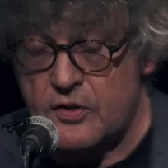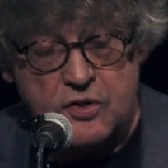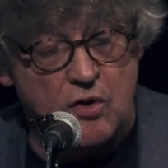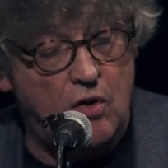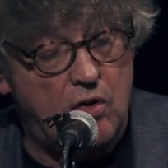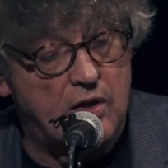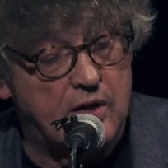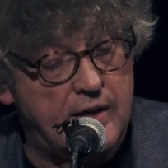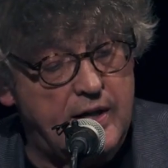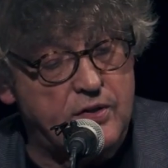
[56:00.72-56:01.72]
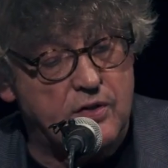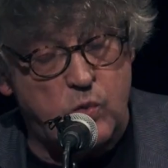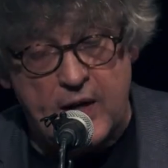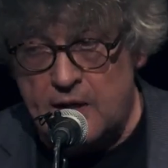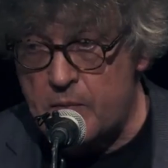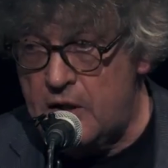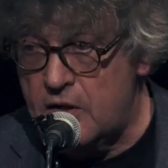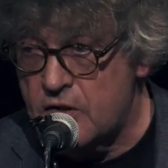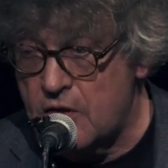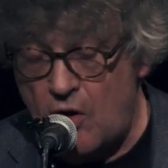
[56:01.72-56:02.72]
a song at least 20
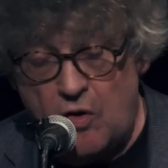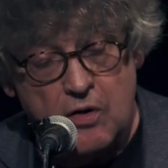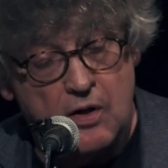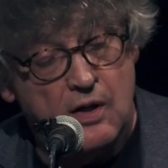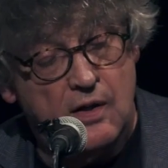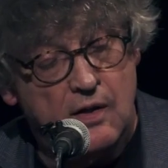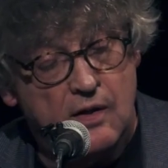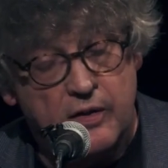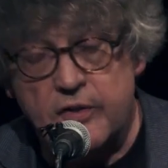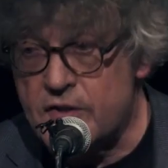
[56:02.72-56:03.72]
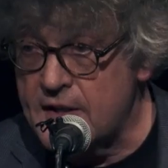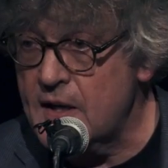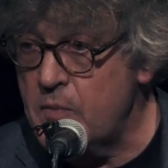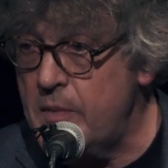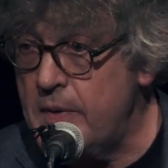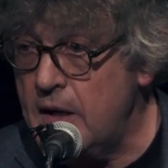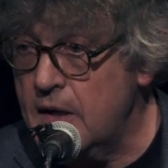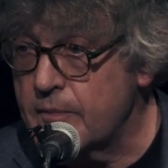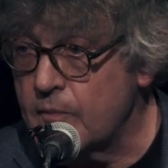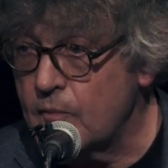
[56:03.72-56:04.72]
minutes long could still be big.